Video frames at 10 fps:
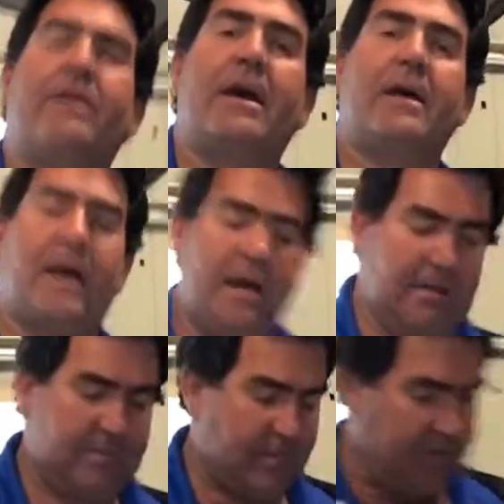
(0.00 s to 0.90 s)

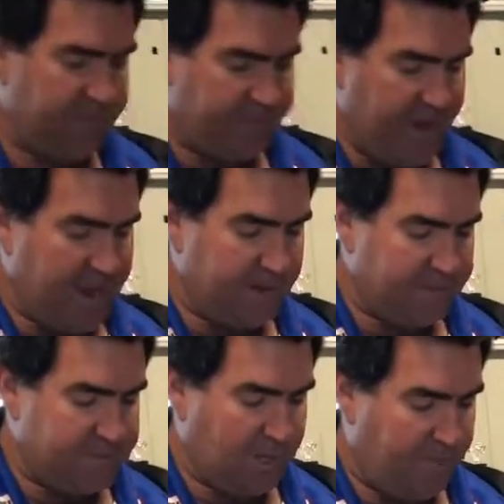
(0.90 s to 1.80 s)
arm, your front
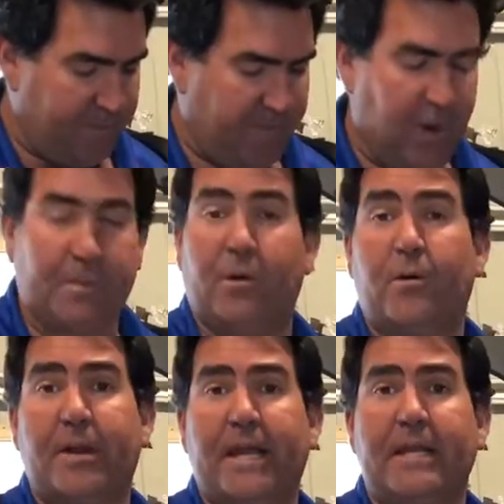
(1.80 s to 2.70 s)
arm top and bottom are
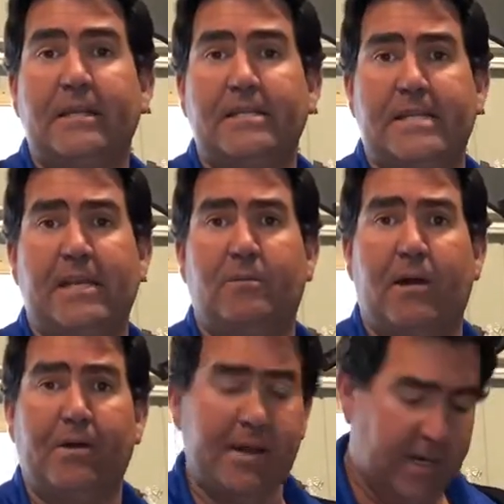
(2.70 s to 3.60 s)
already TIG
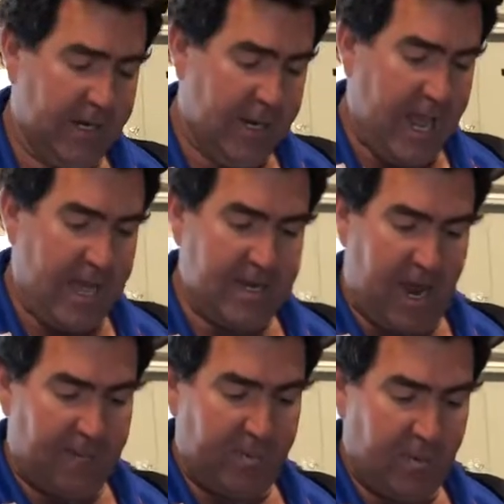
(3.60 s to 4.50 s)
welded and you're
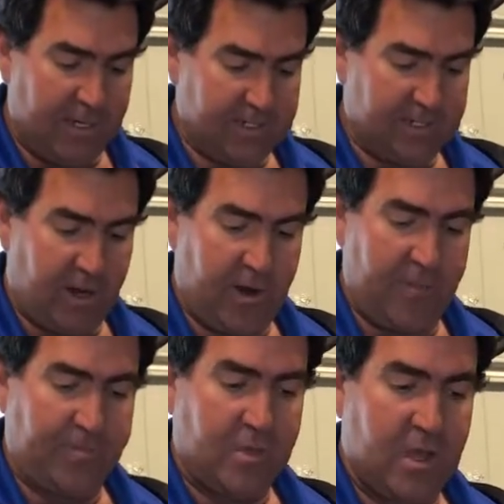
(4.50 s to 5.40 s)
upright.
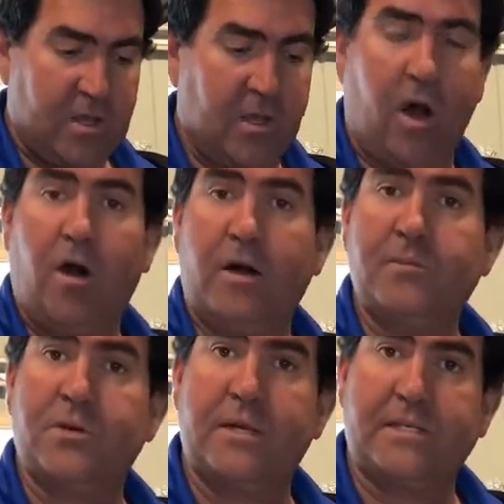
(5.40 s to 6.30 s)
So you got heim
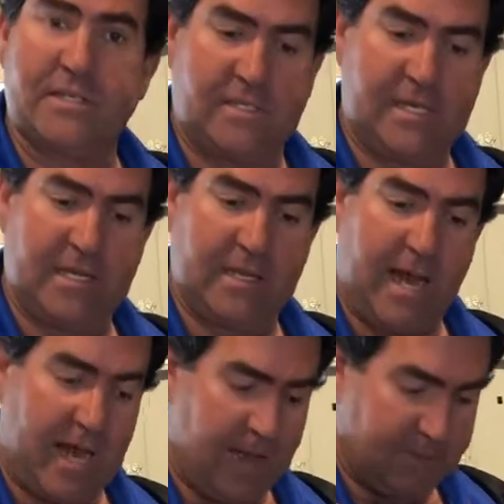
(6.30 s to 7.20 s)
joints that sit in the
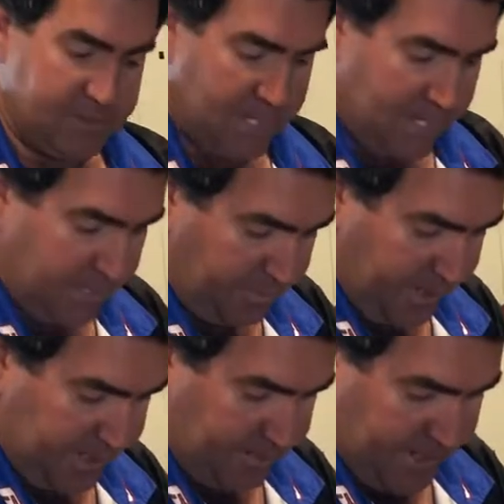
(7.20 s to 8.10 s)
arms. You
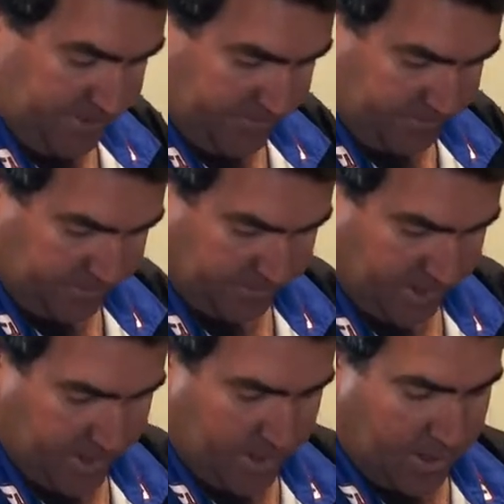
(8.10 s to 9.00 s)
bring them in,
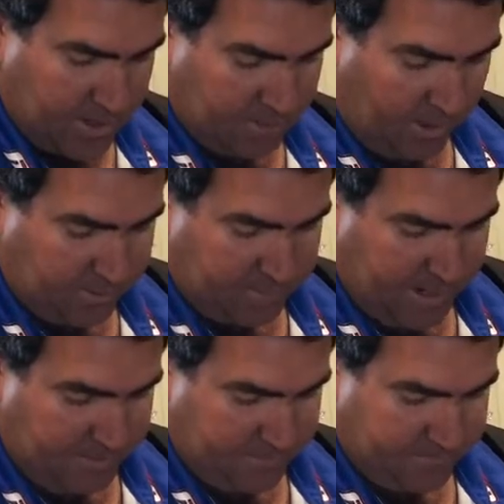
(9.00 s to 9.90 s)
you bolt them
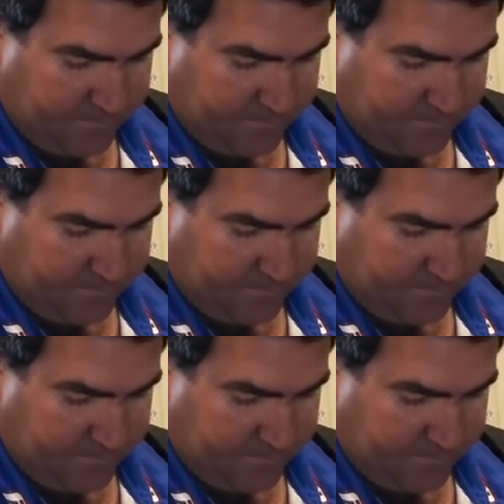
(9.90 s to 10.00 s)
up,